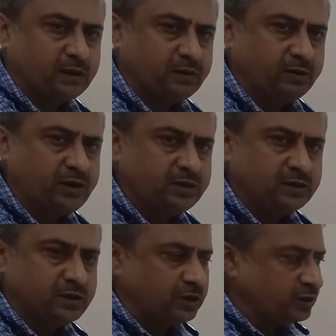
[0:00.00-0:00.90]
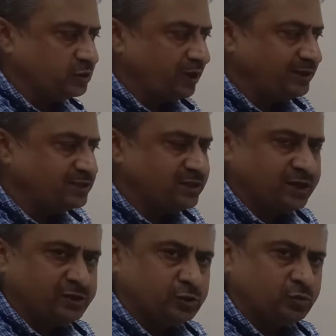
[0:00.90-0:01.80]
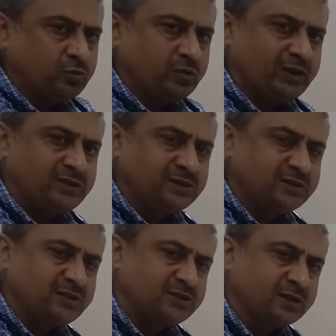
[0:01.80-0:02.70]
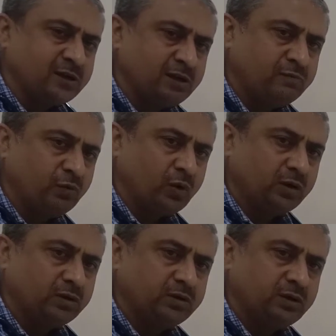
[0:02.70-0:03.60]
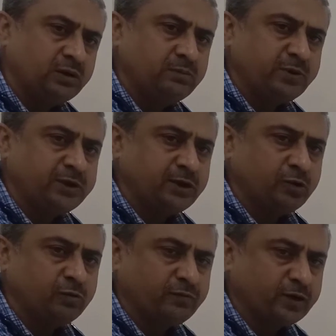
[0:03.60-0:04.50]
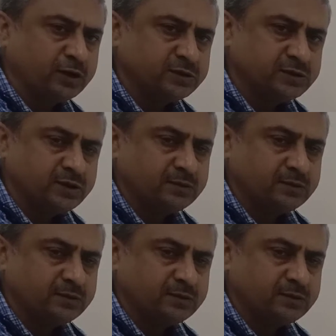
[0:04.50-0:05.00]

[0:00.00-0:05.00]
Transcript: right? So hence there are two agencies that are involved in printing of currency.